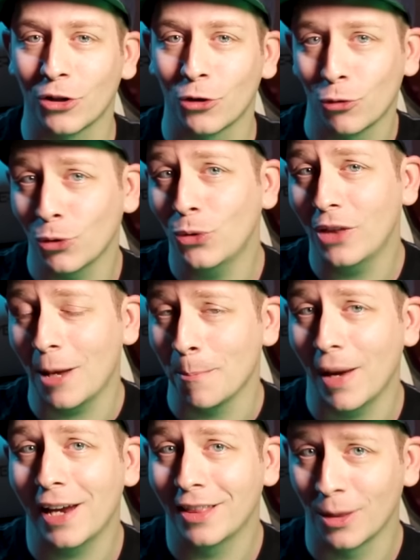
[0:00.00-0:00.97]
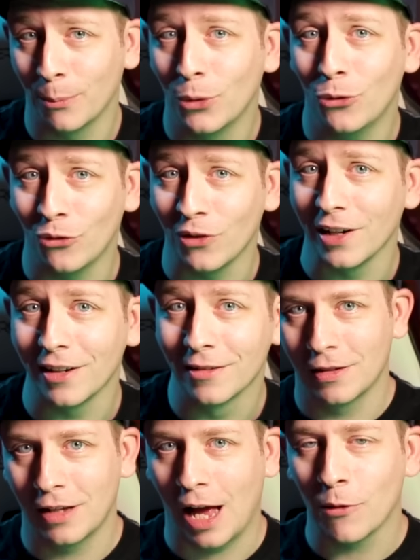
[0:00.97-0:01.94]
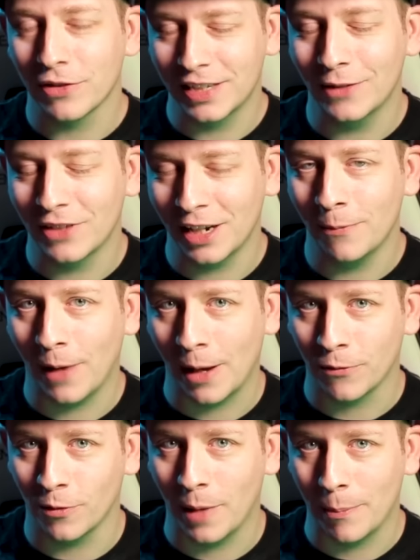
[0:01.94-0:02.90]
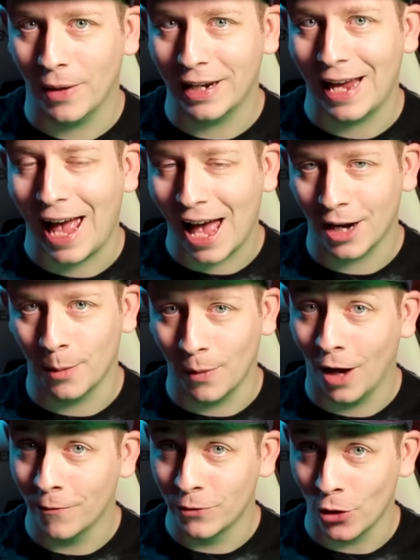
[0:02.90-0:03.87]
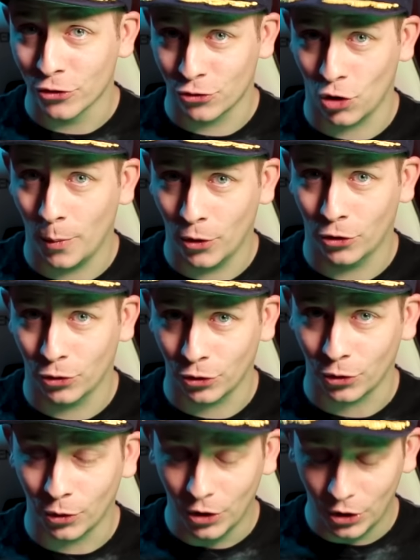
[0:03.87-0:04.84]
the crew that made the movie. I received an invite from my buddy Adam of Nostromo crew,